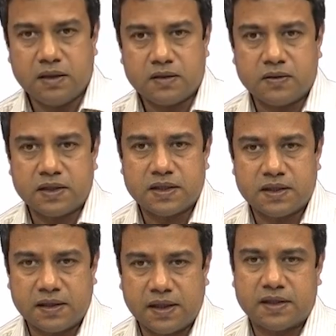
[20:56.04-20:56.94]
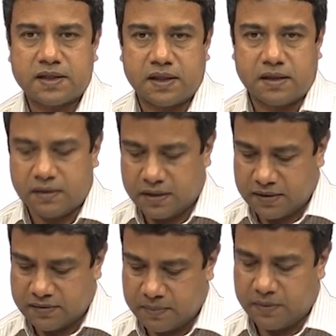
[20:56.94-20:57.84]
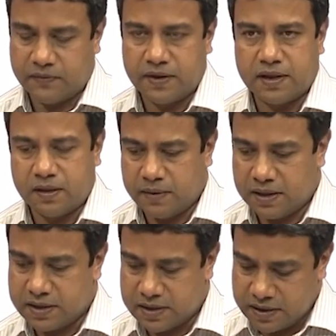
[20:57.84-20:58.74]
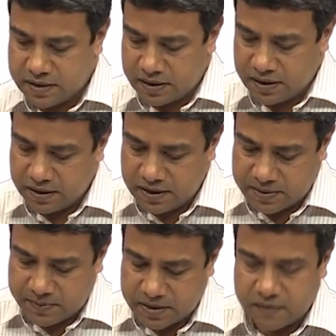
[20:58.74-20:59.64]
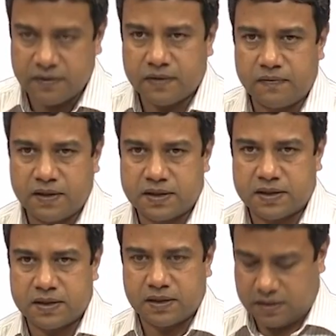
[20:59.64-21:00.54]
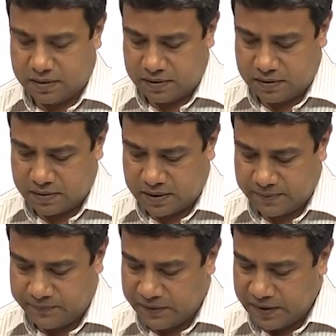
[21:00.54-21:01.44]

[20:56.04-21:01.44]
So, this is the right side. Okay. I have simplified it by just inserting the expression for the fluxes in. Okay.